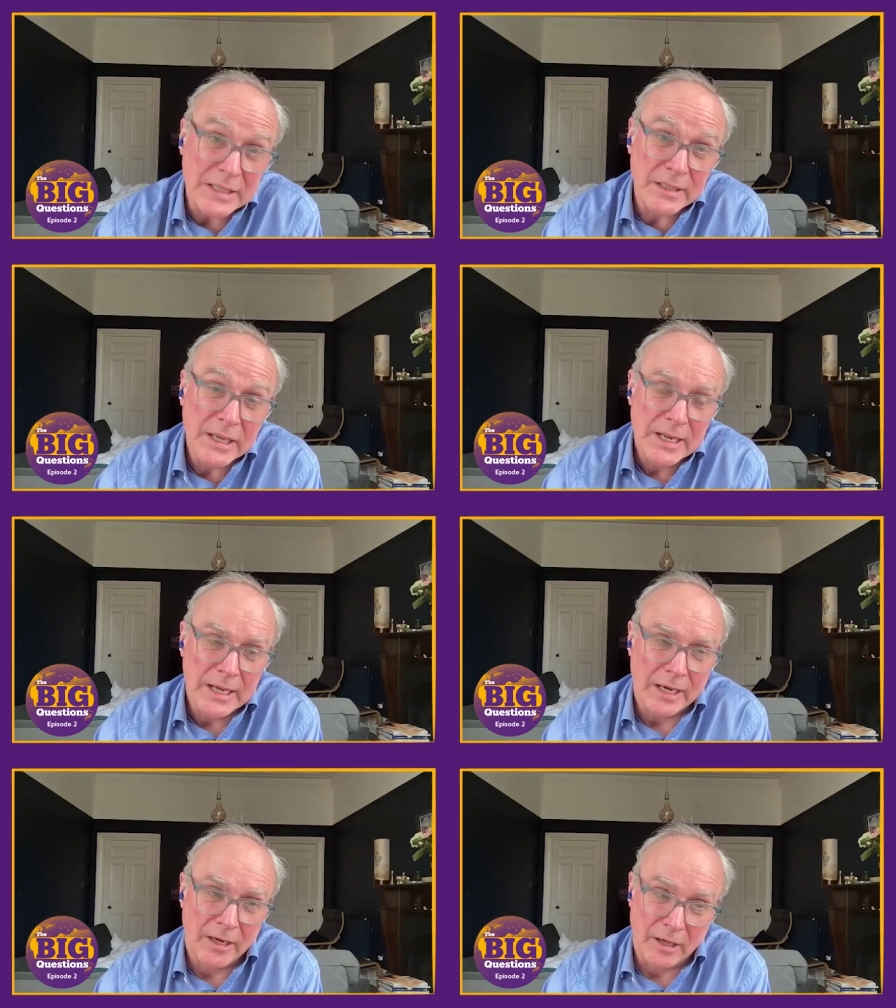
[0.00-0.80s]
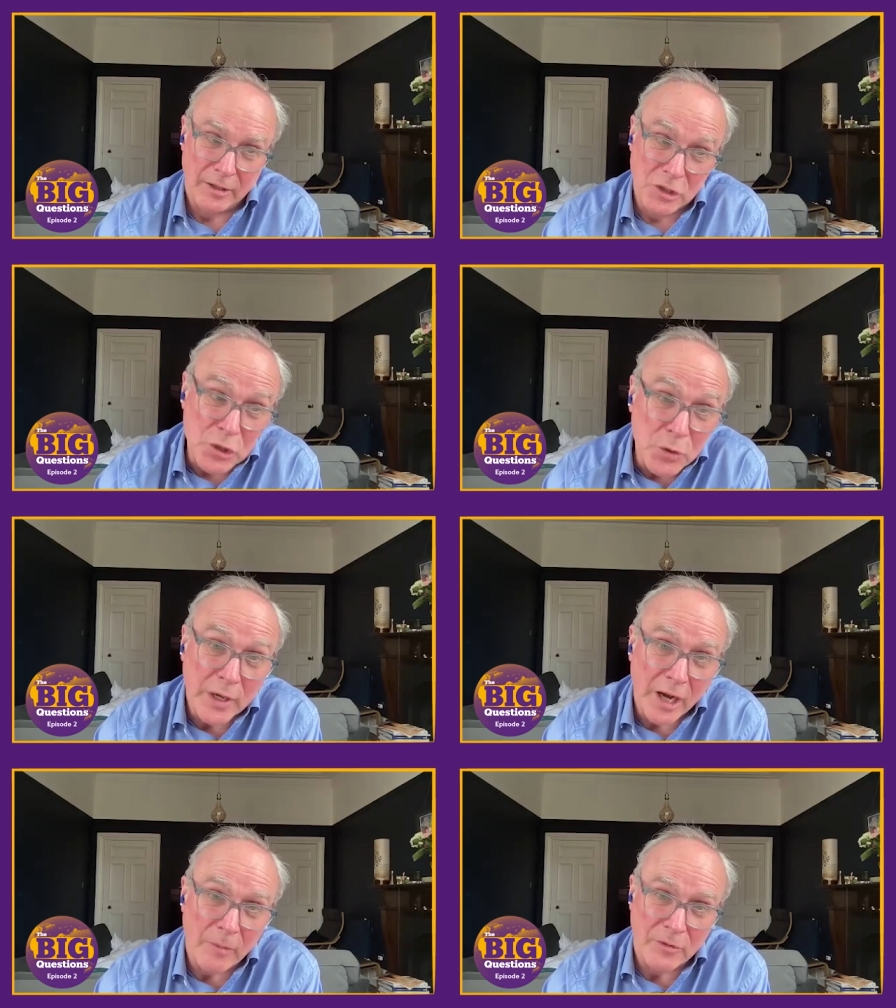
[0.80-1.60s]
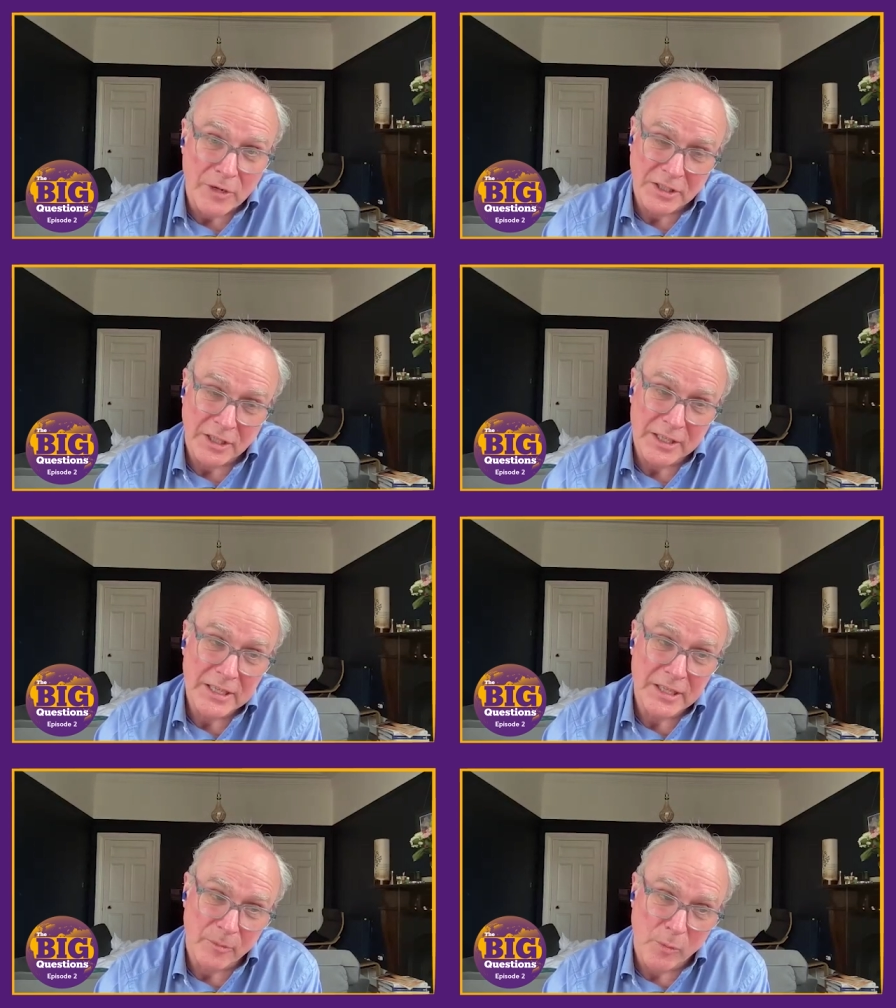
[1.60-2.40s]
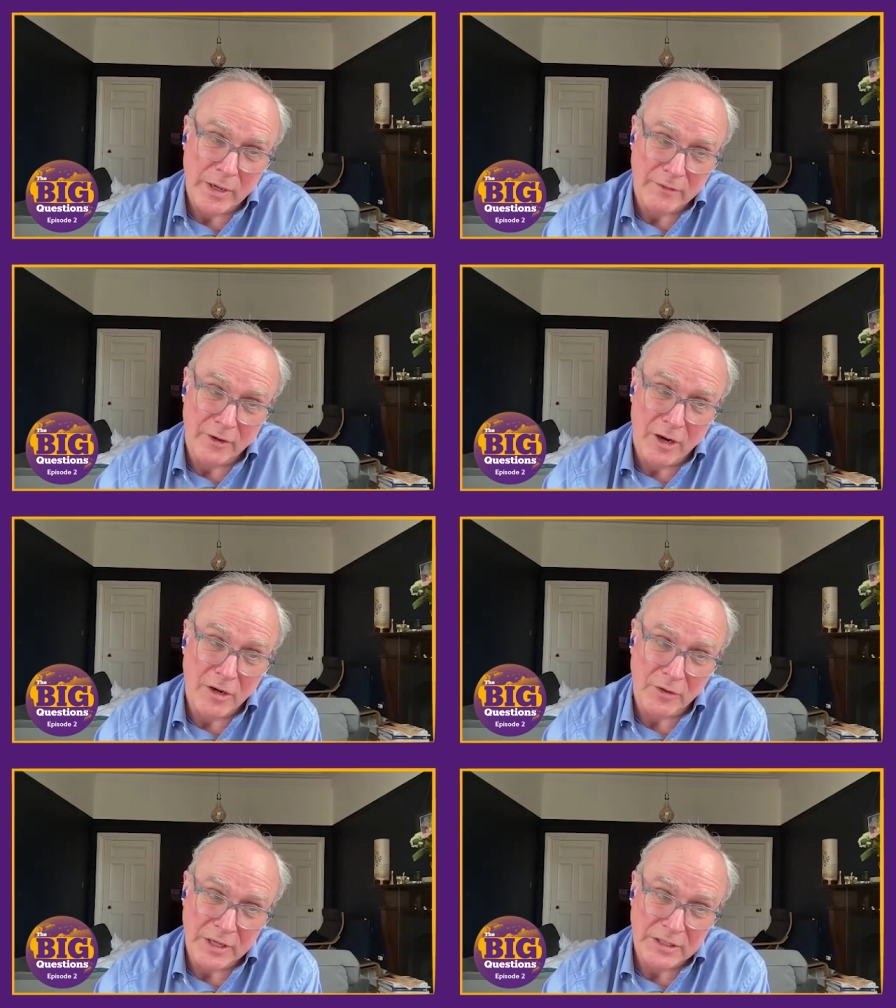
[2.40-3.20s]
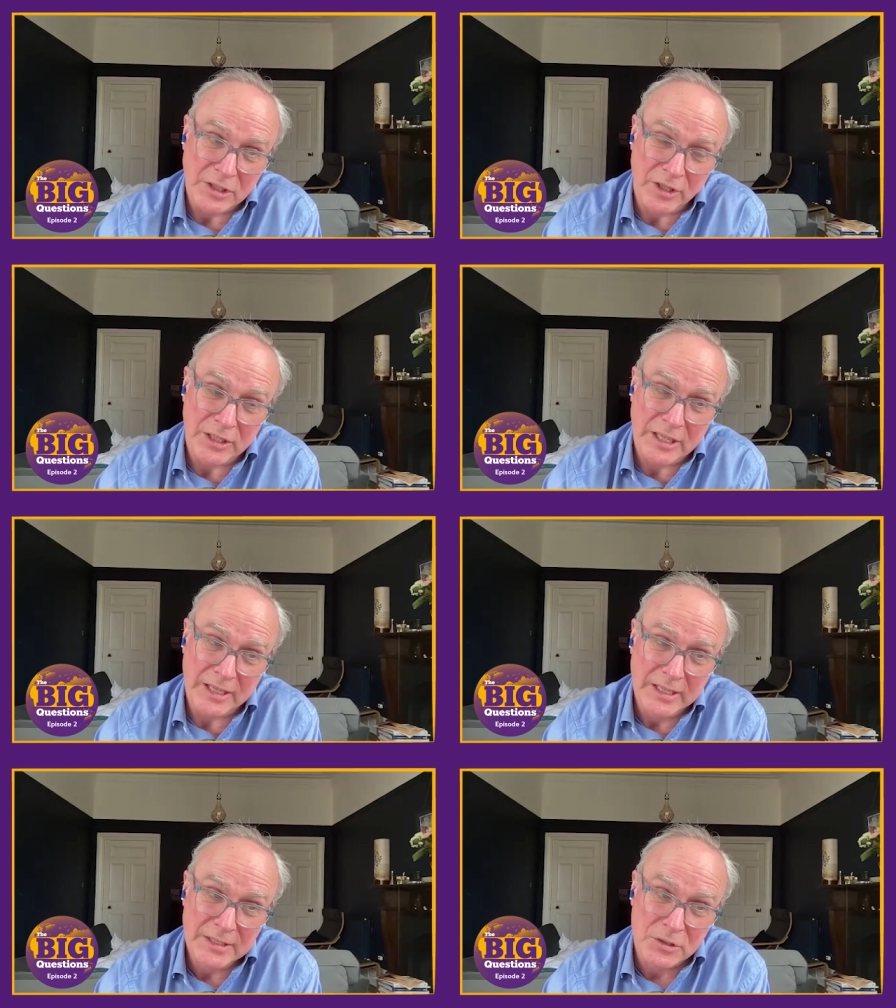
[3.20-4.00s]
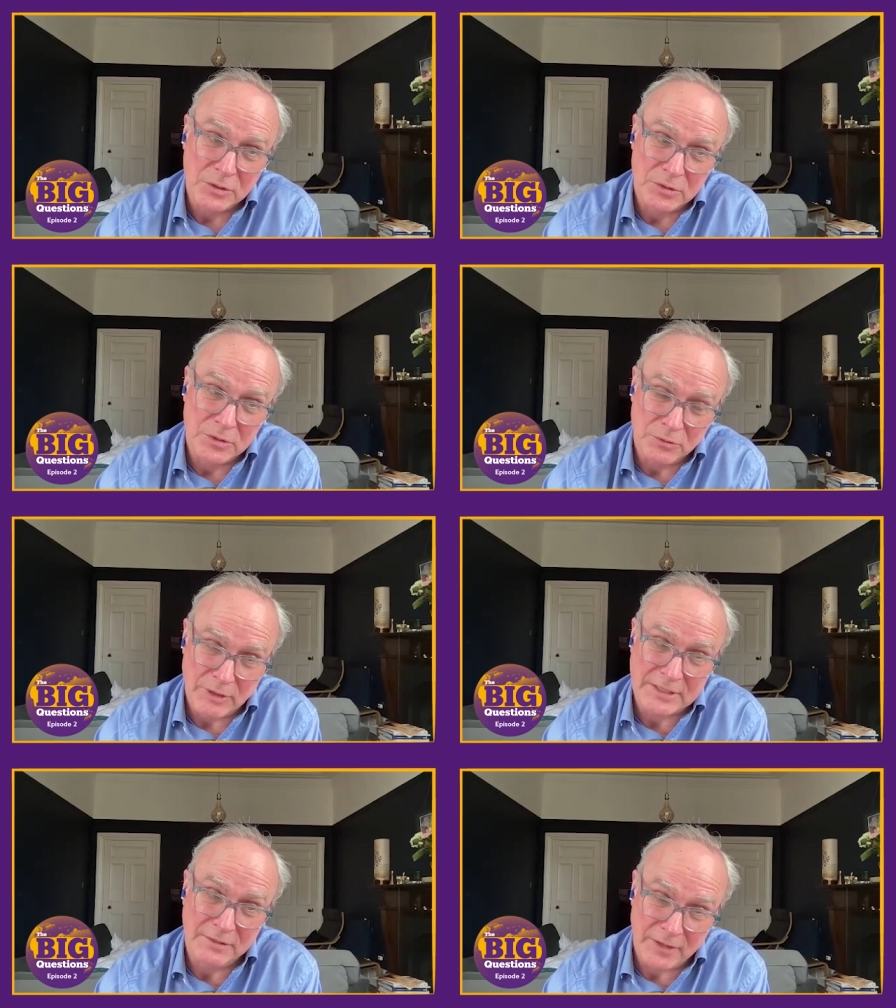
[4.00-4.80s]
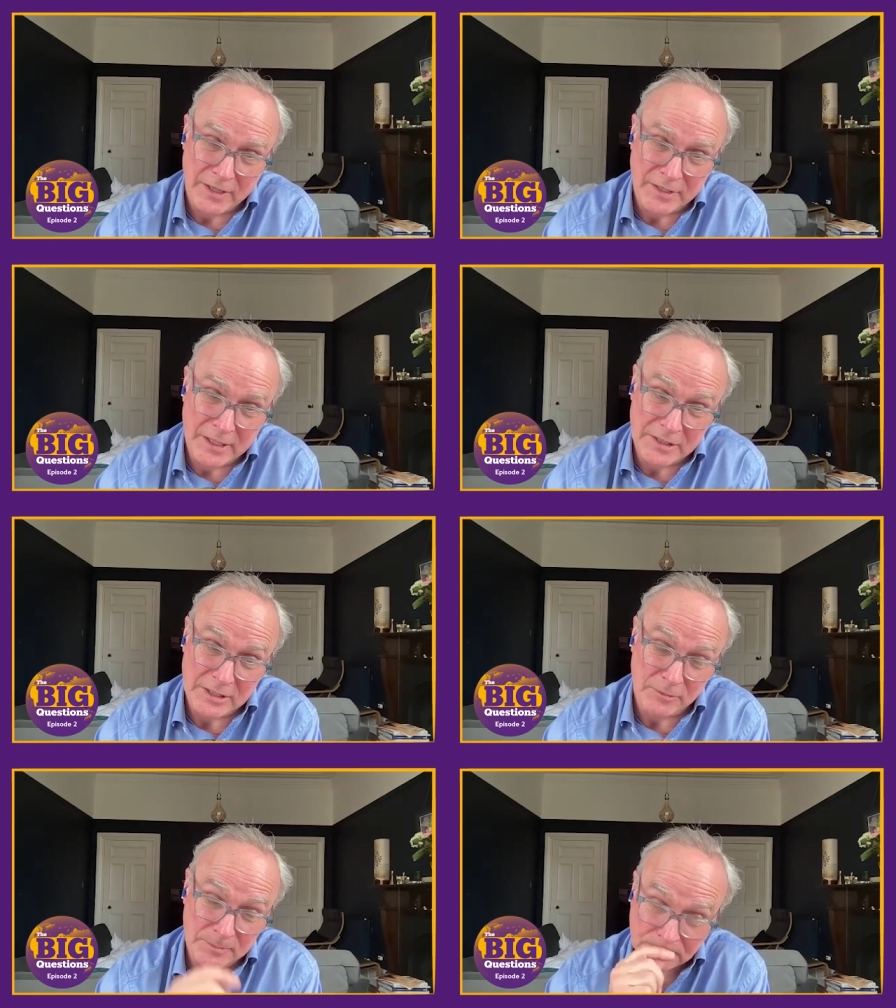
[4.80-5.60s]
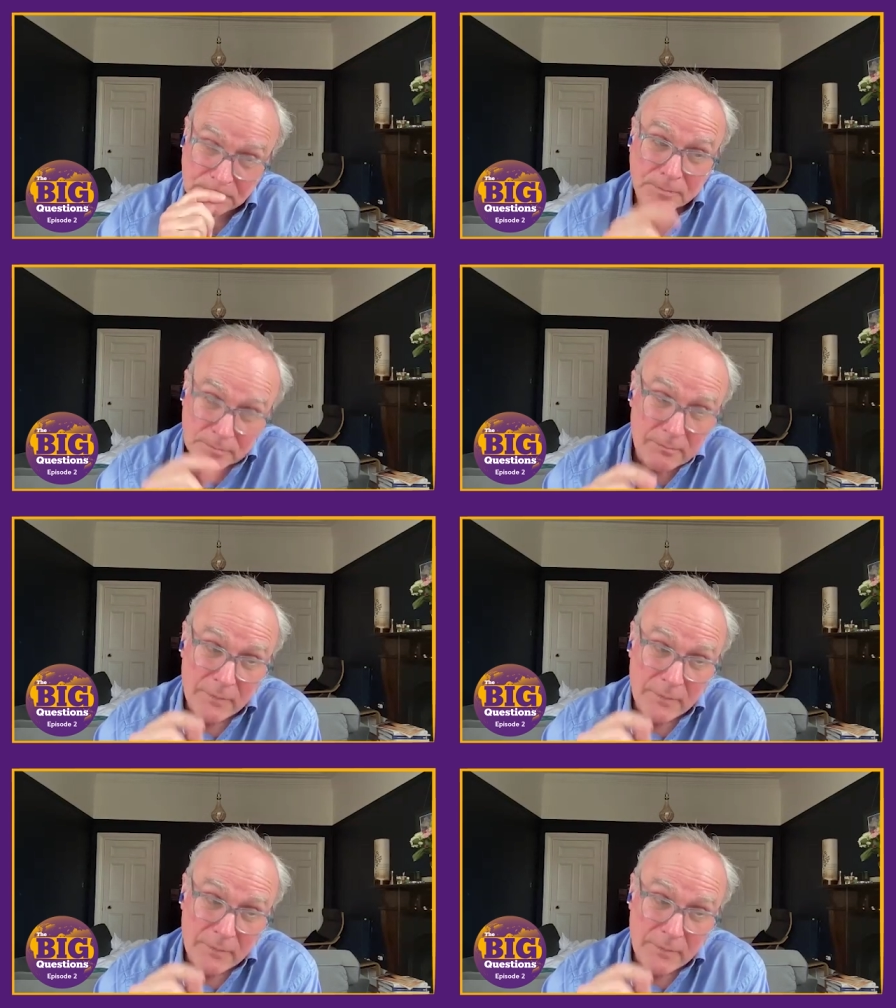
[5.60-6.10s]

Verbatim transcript: and Sweden are, are queuing up, ready to get in, and we're waiting for Hungary and Turkey to, to ratify that deal.